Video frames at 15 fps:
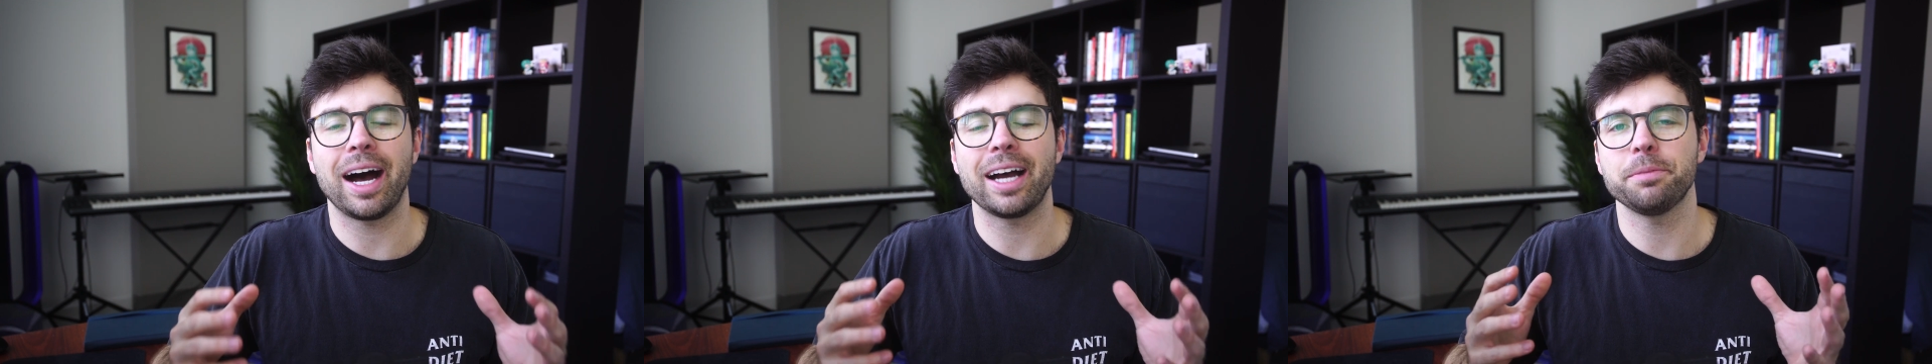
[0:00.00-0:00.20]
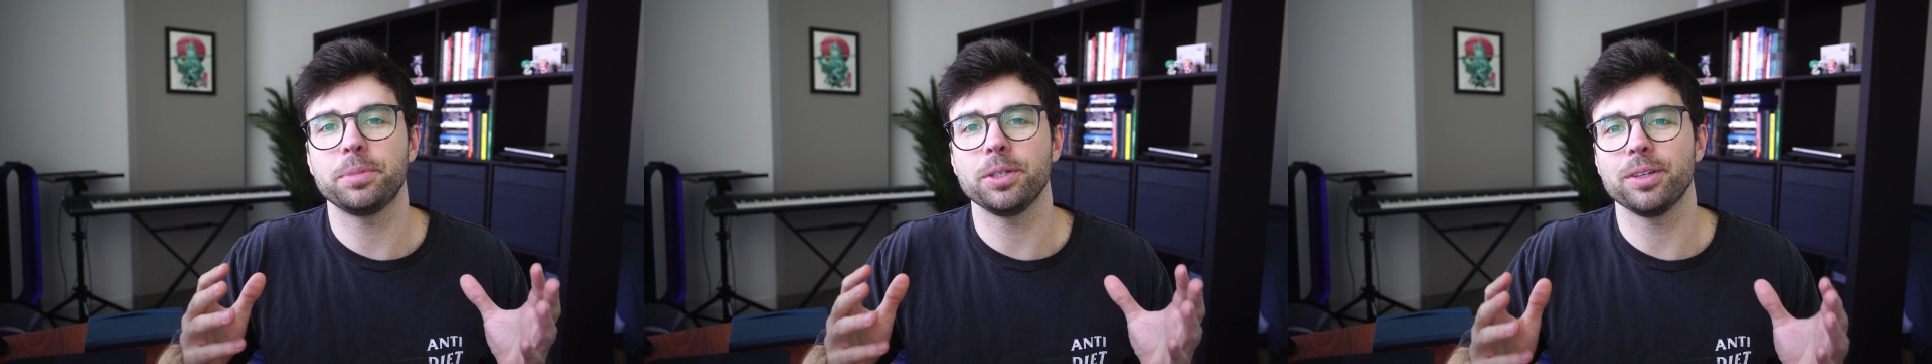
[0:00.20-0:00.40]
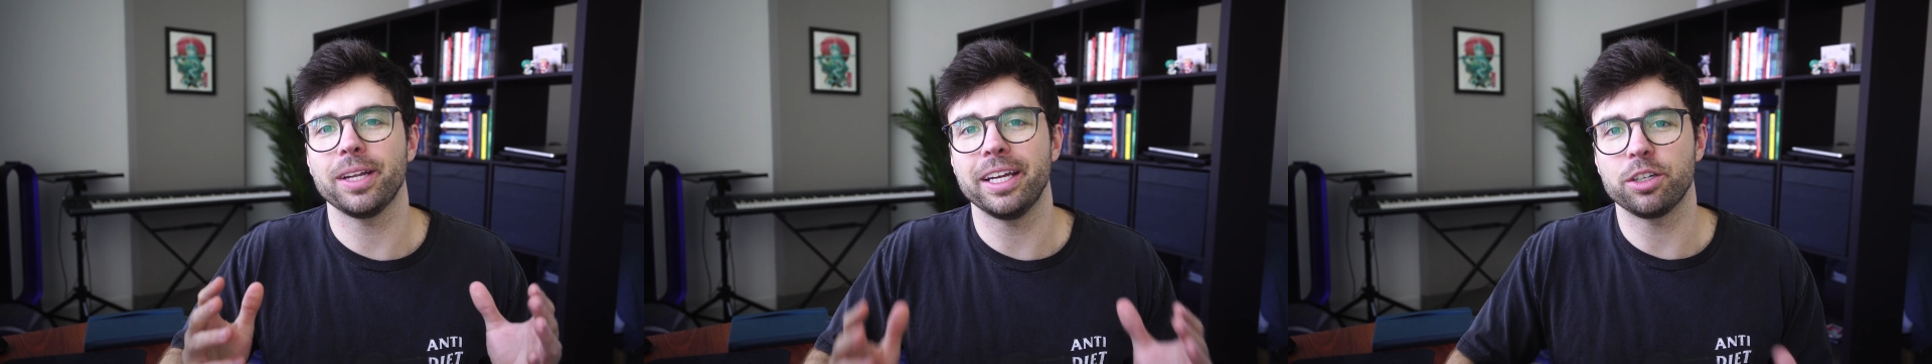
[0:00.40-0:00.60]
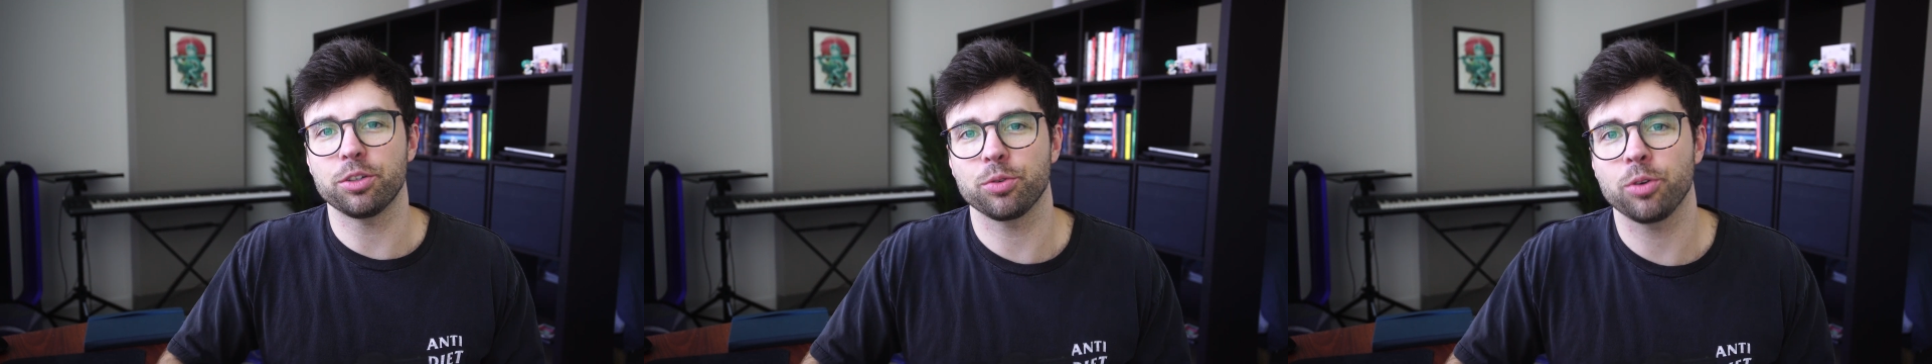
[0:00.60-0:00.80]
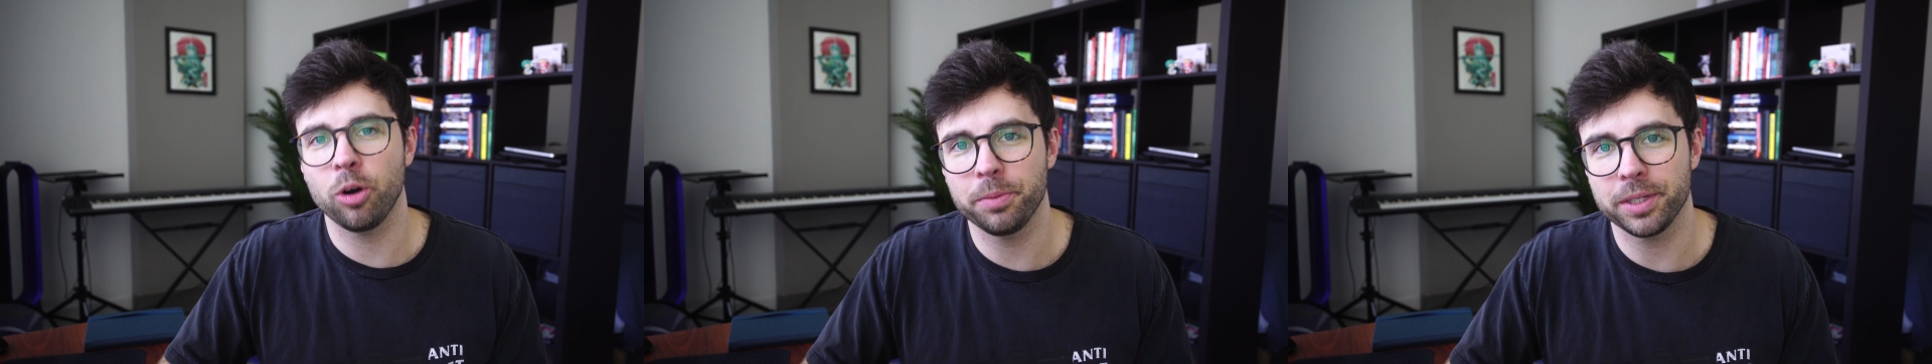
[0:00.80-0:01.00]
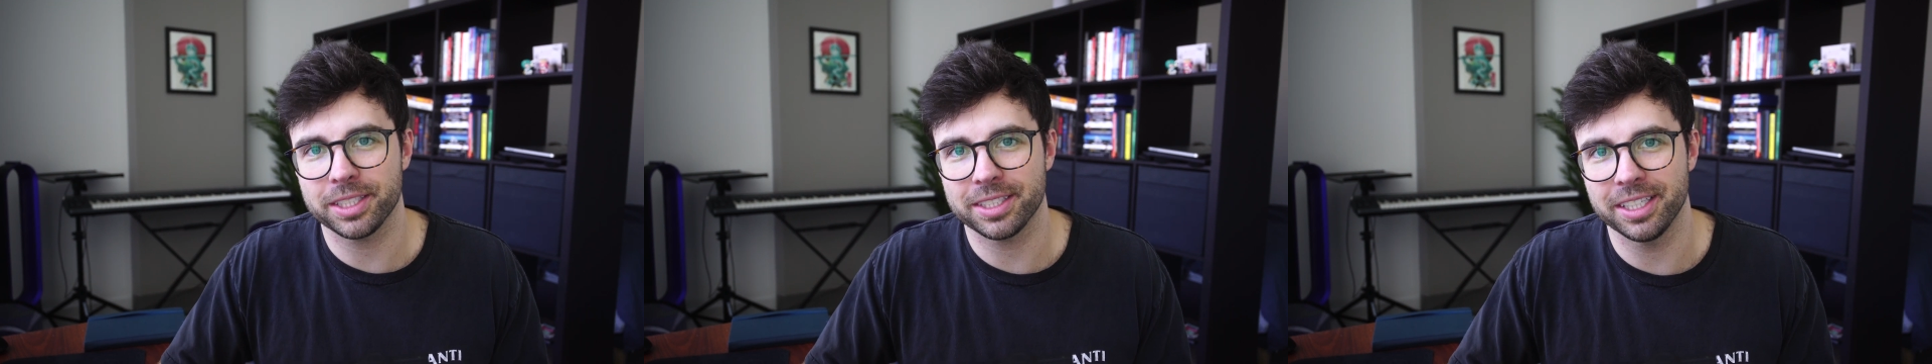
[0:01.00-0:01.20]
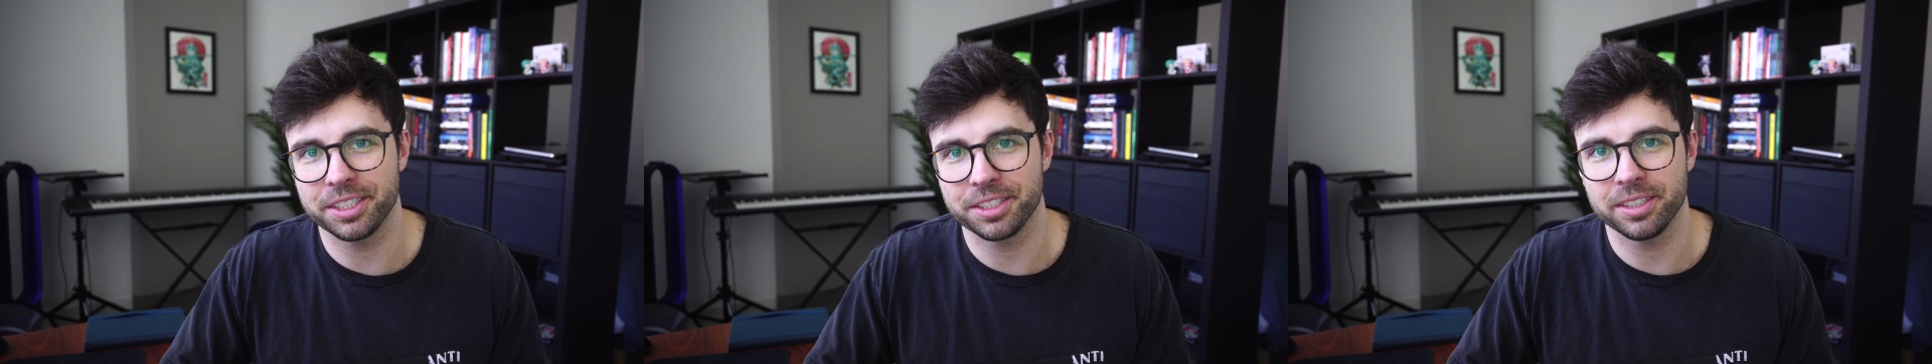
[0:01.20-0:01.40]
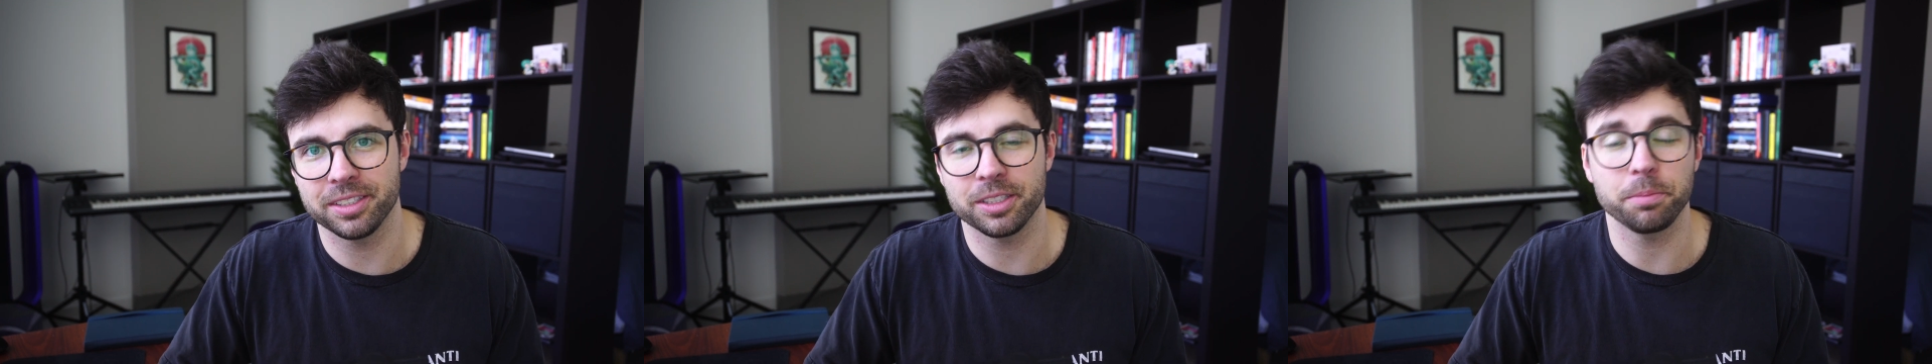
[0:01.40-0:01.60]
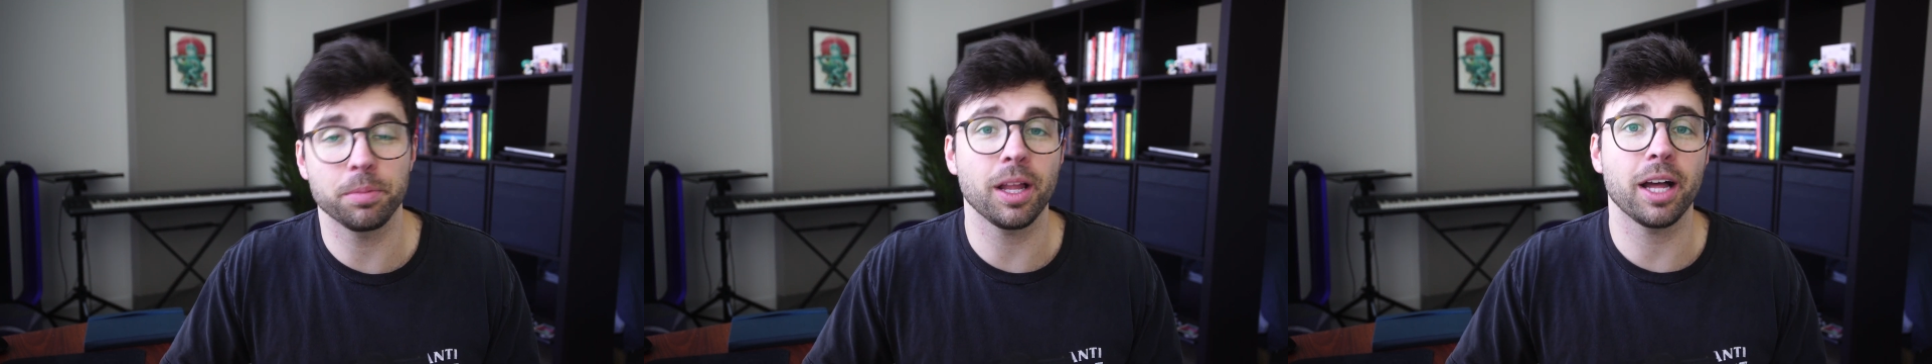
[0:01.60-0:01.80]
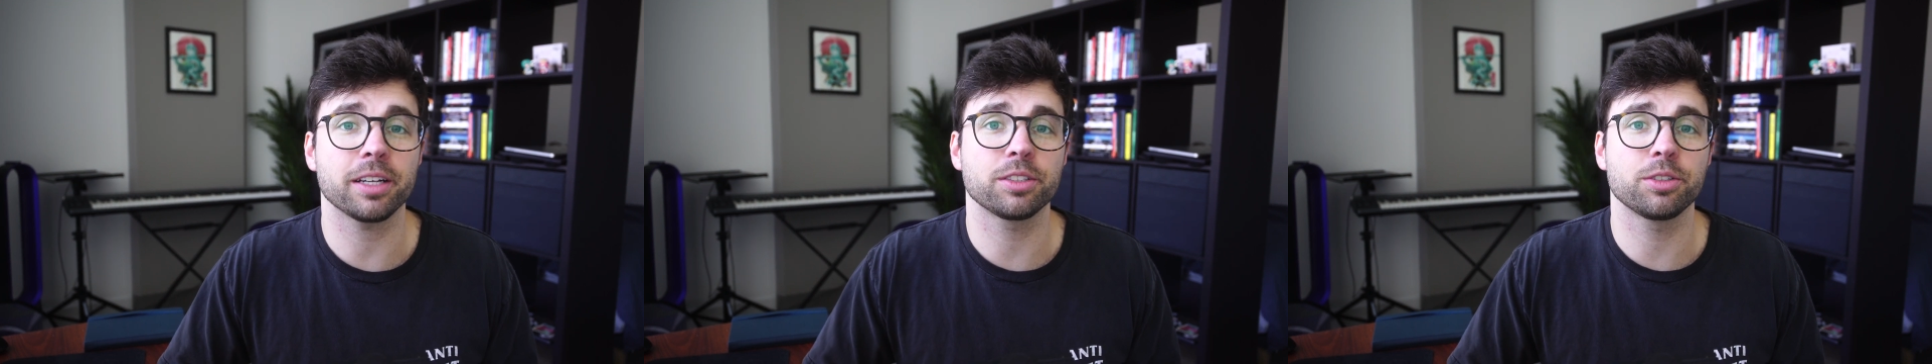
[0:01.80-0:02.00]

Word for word: I built a Chrome extension to block